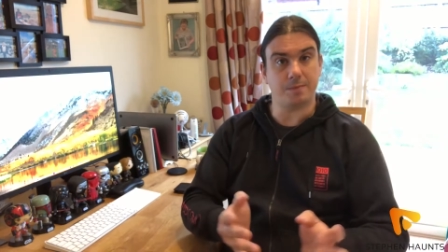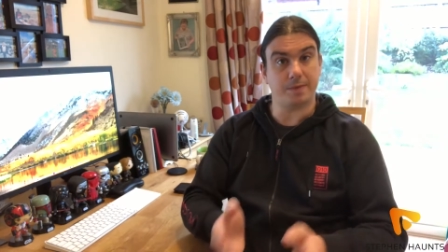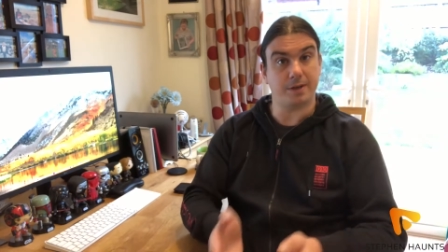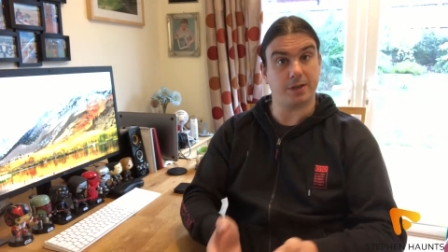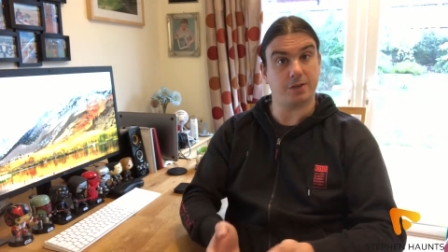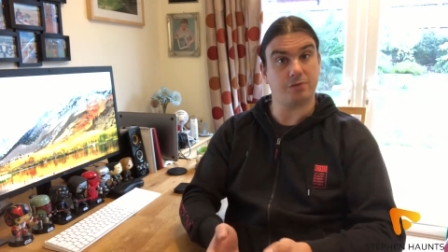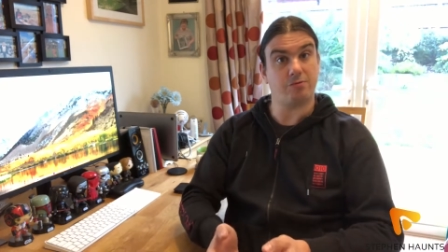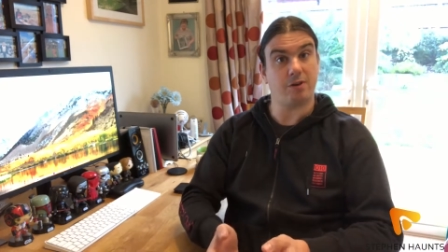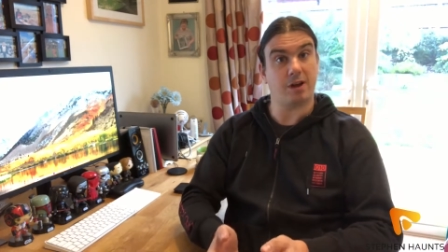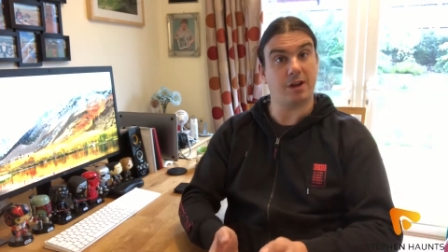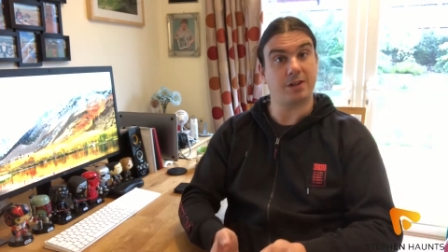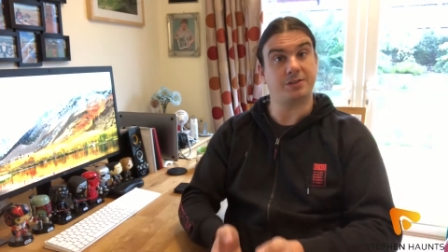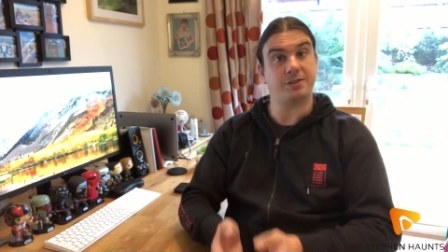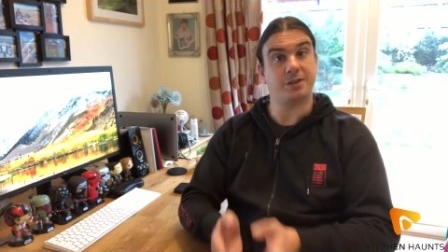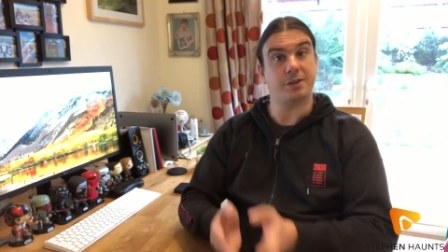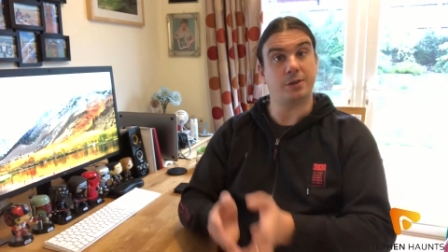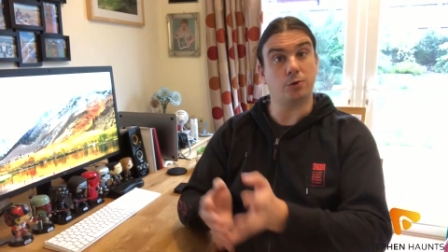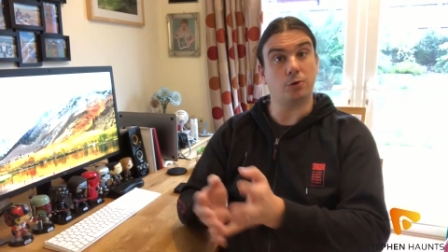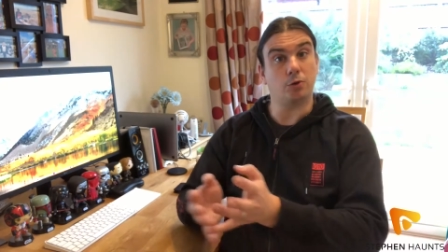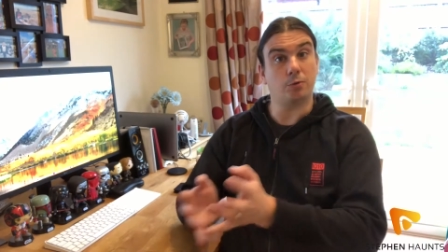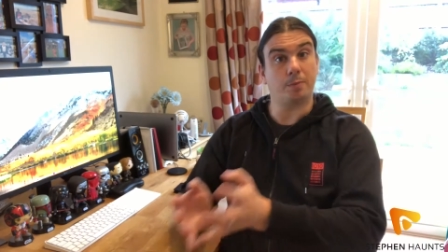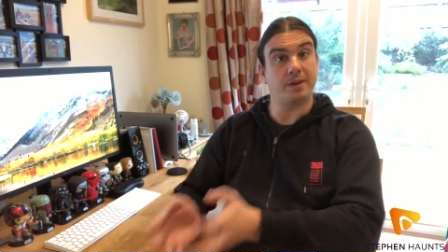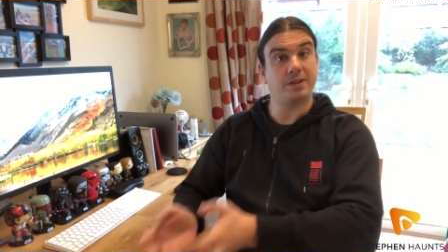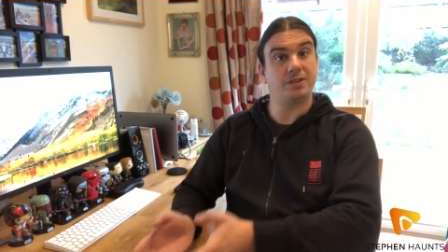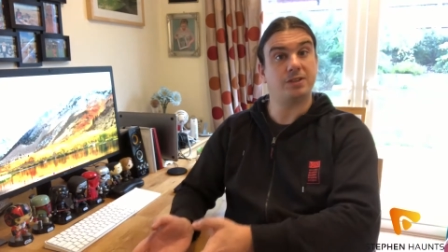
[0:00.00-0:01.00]
mixed reality and
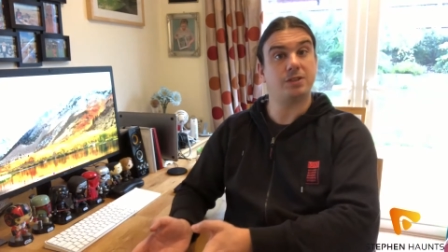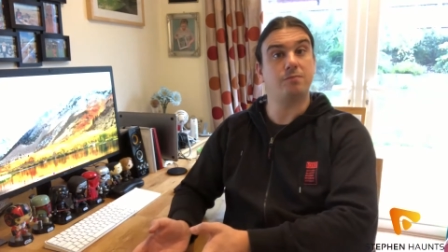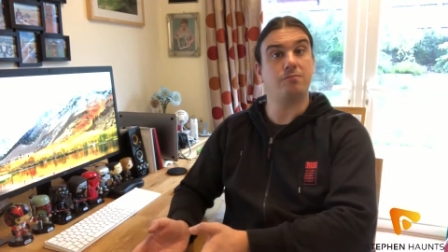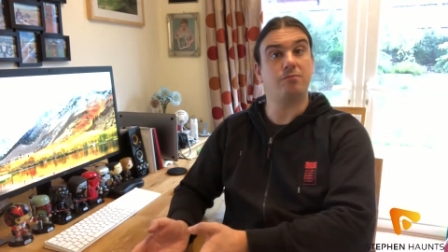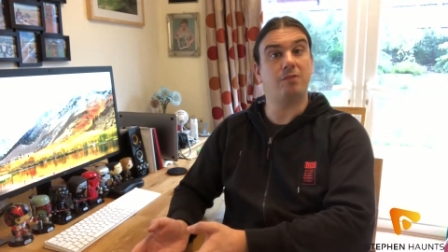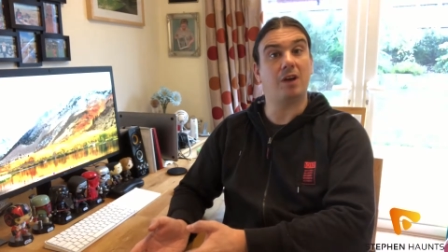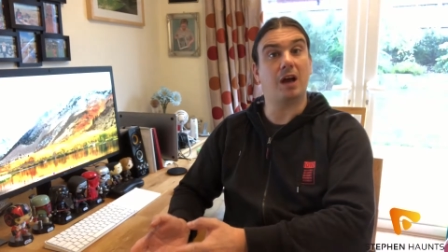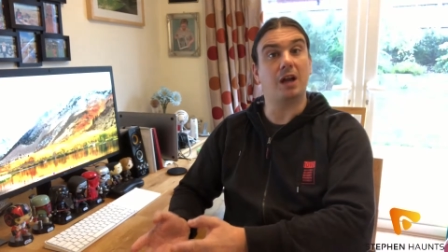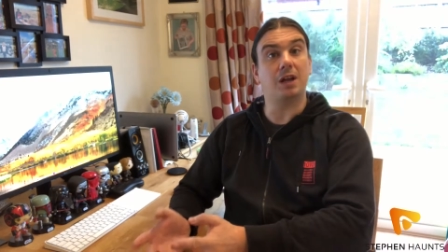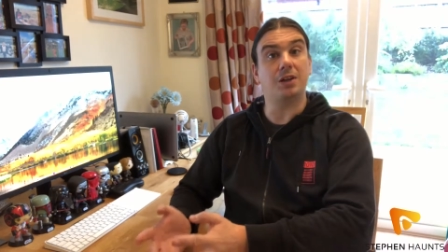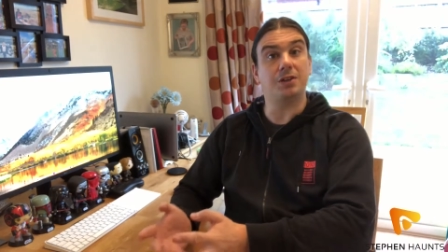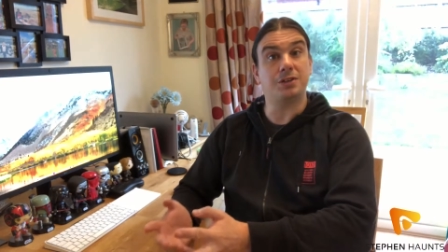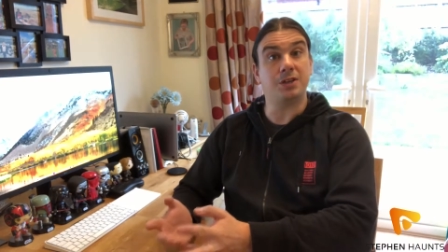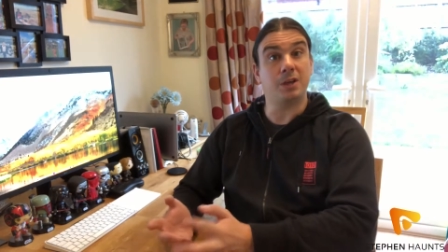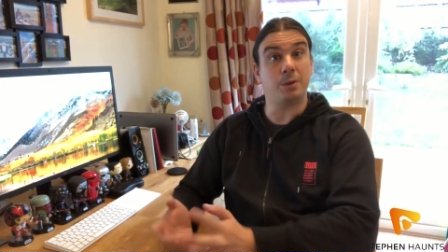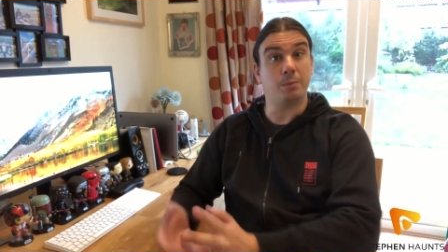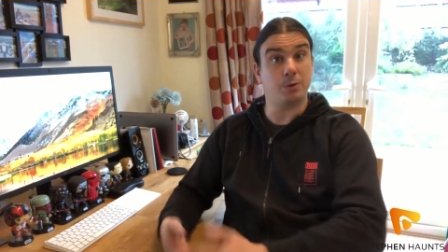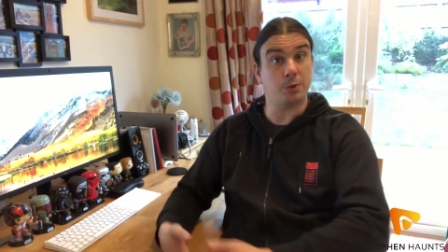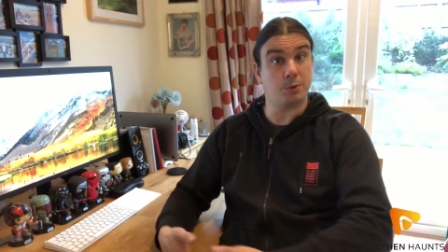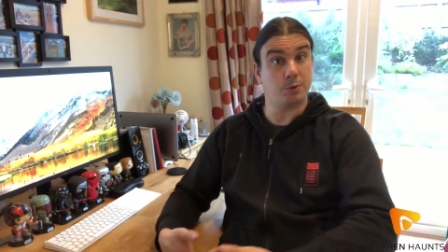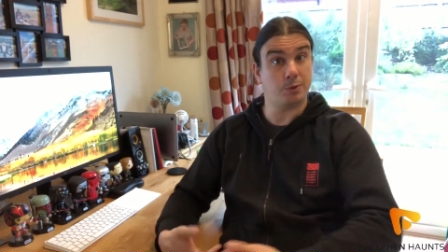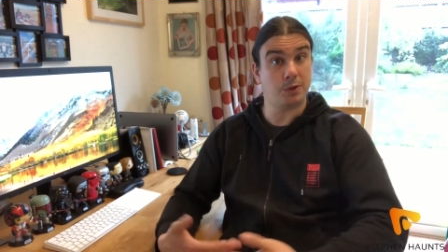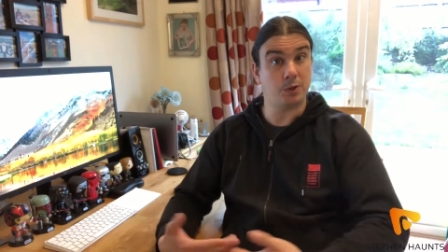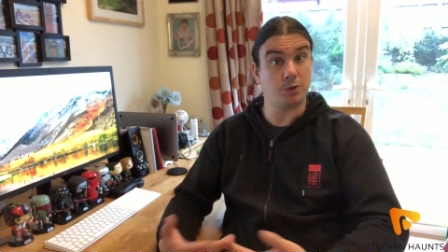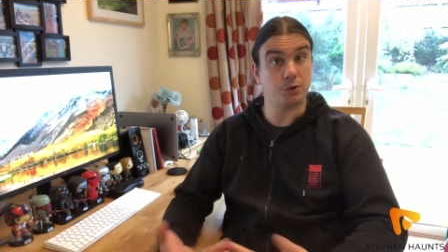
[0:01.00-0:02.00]
augmented reality, in
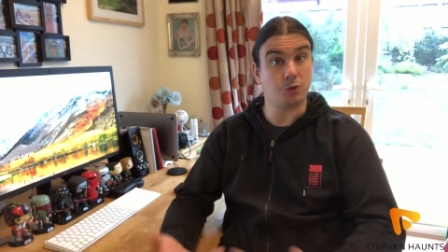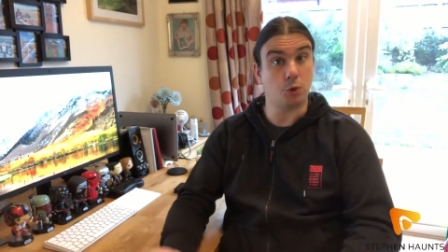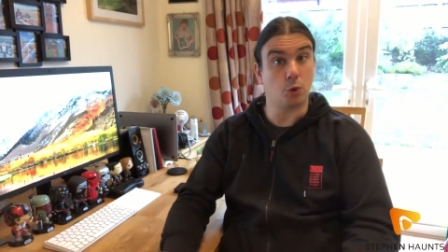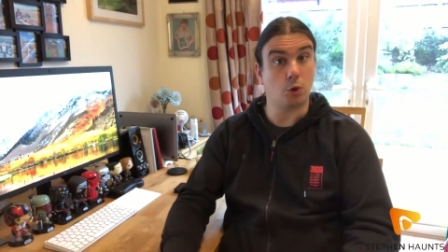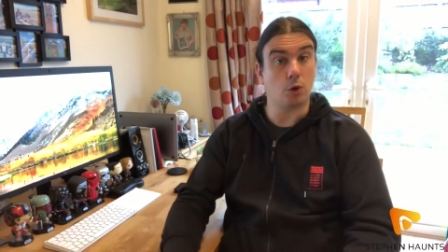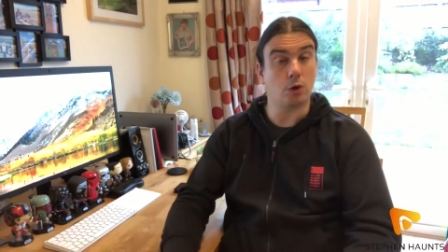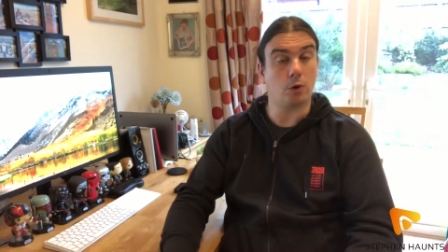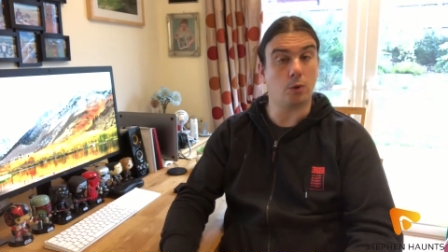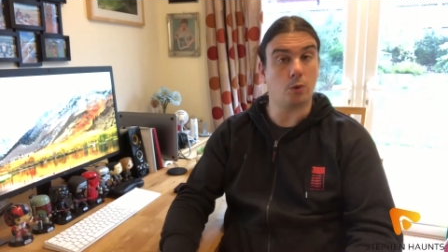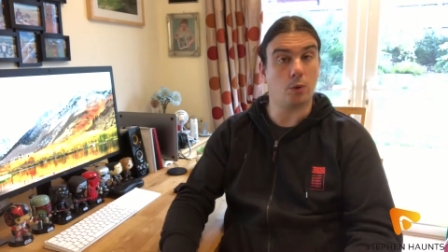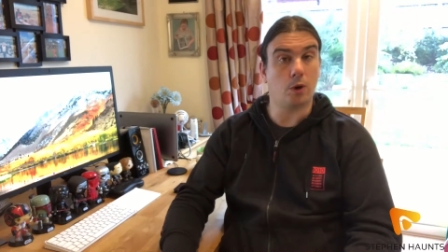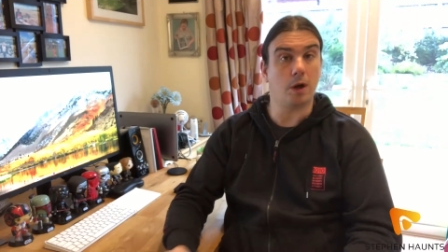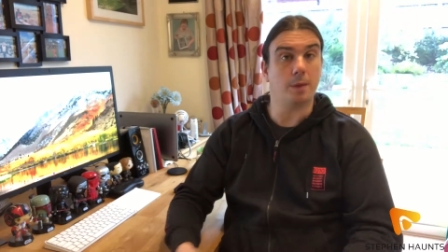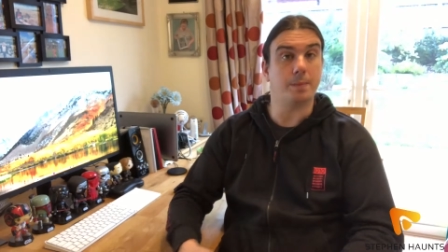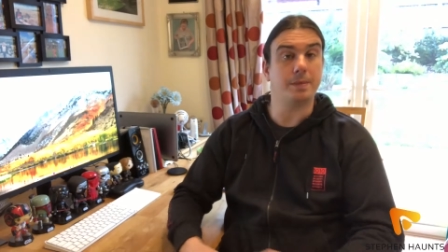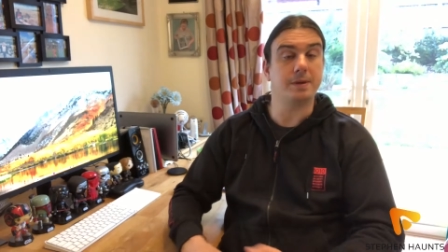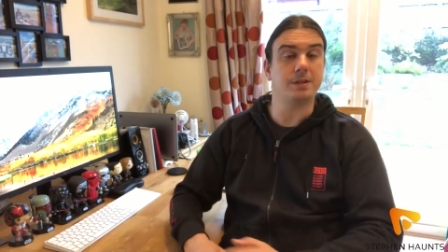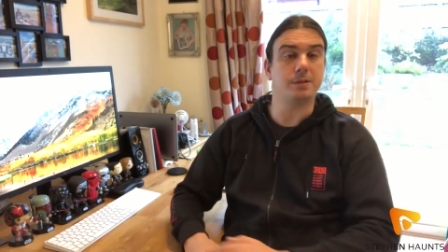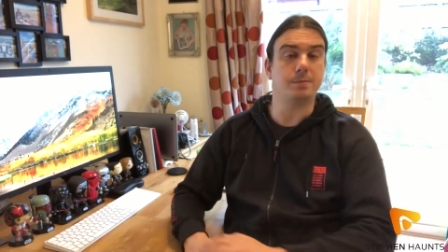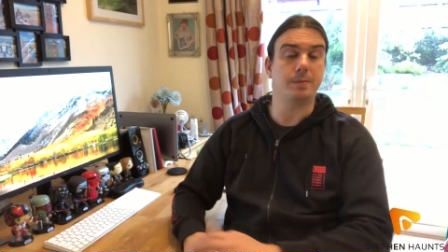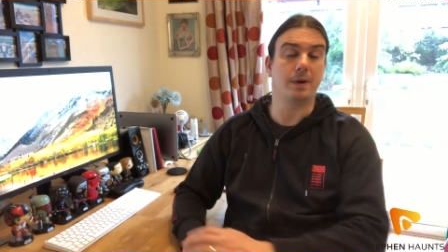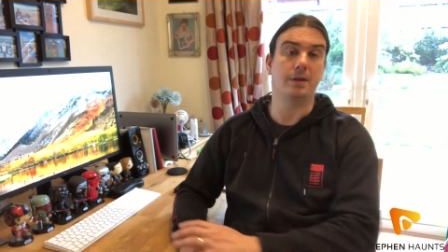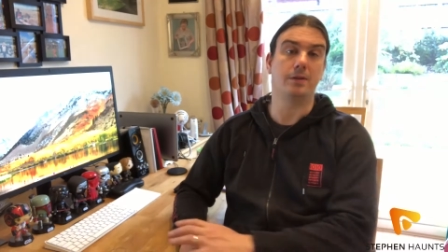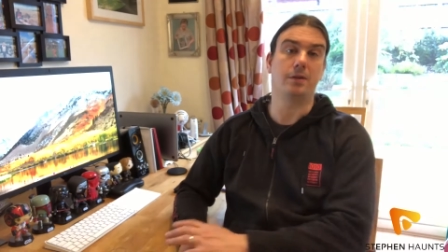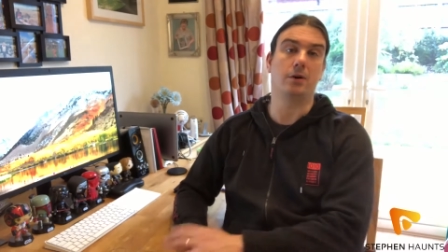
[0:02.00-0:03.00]
which we do talk quite a
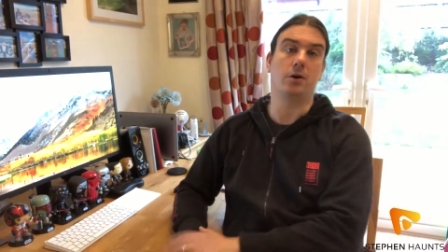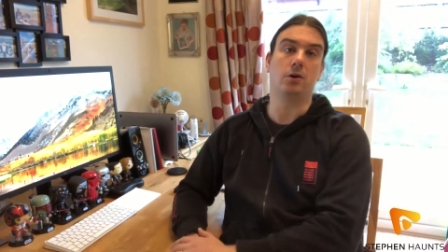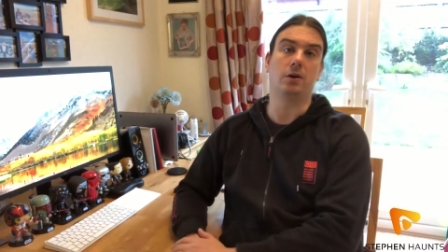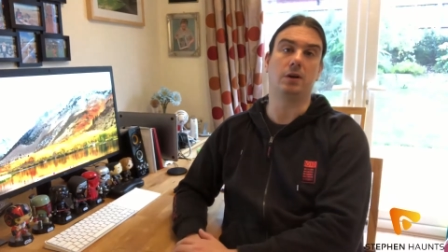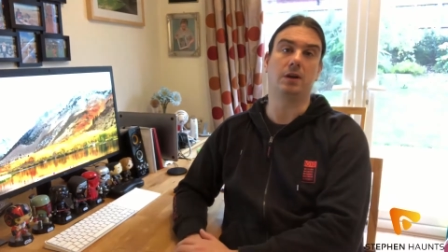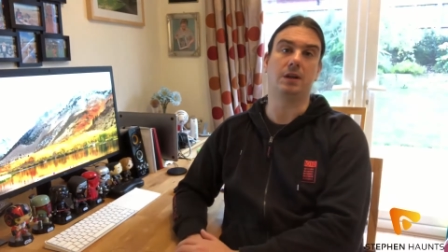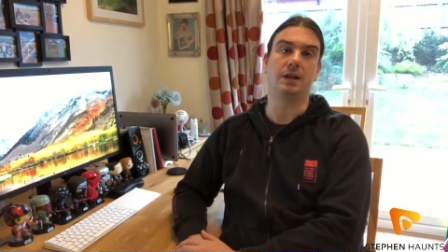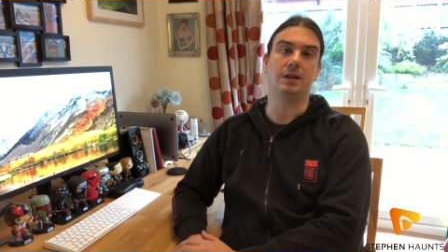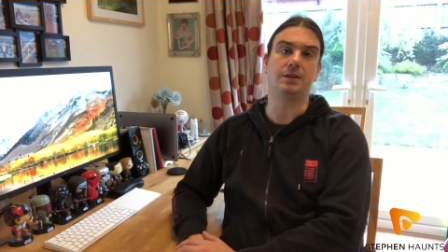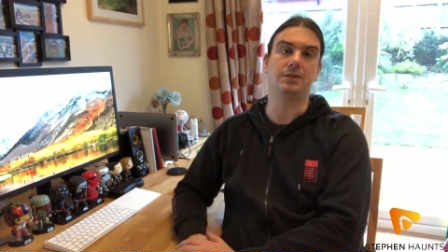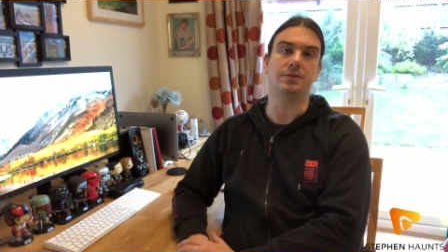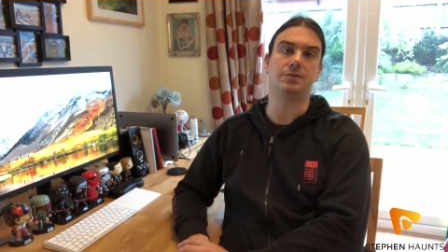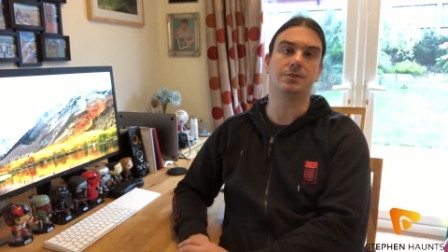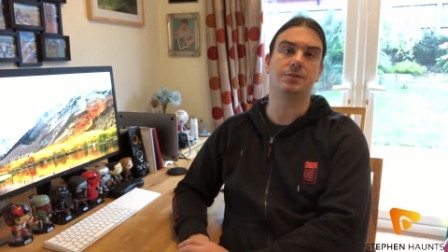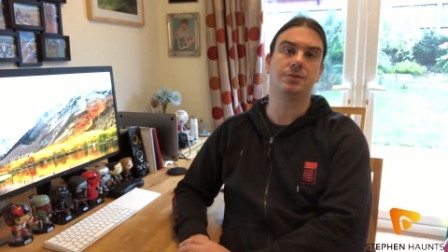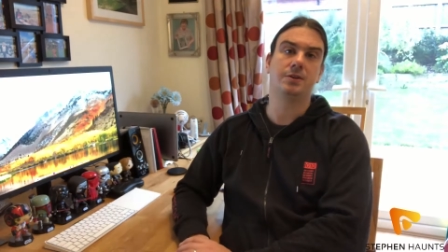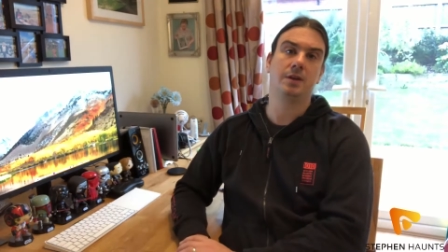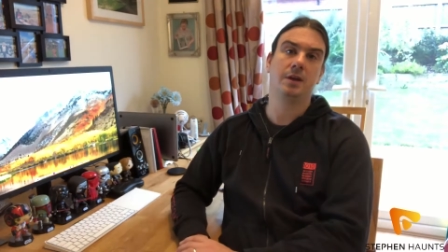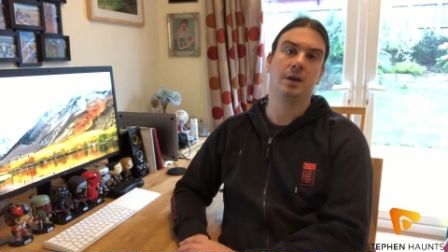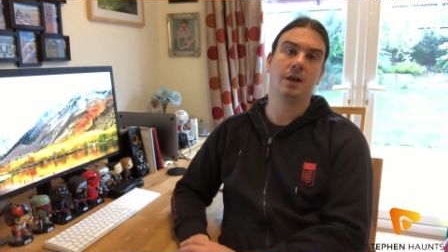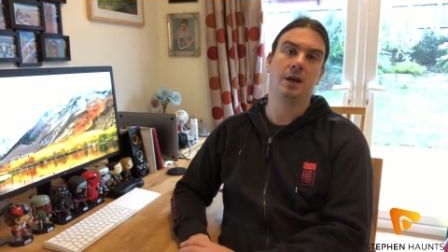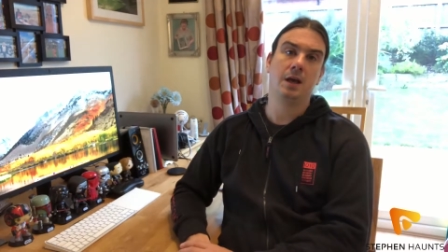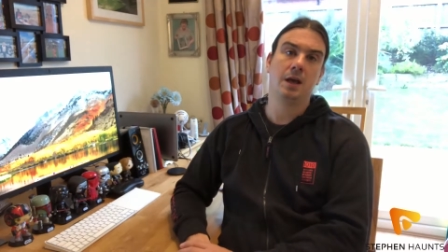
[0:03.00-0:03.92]
bit about the HoloLens.